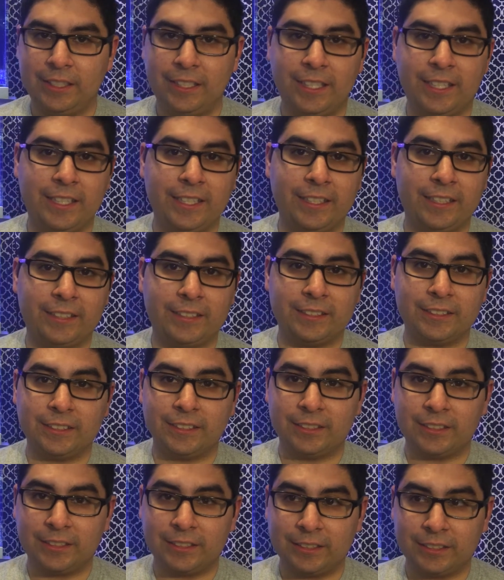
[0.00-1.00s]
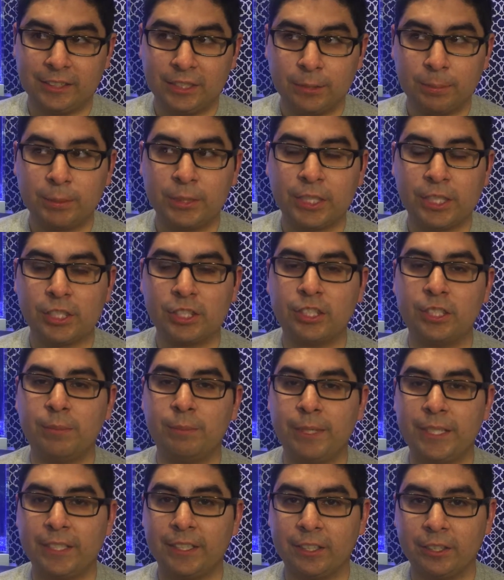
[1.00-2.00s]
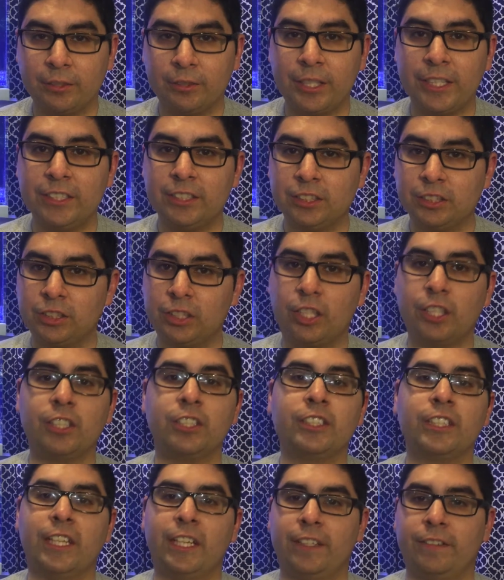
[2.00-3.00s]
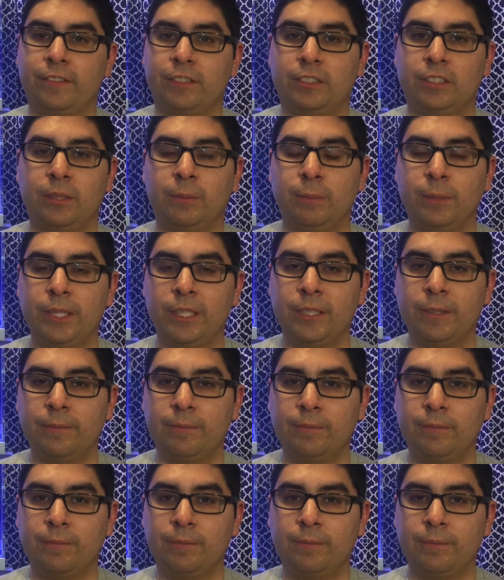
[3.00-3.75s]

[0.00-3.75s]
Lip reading: and it could potentially make a great starter tank for somebody.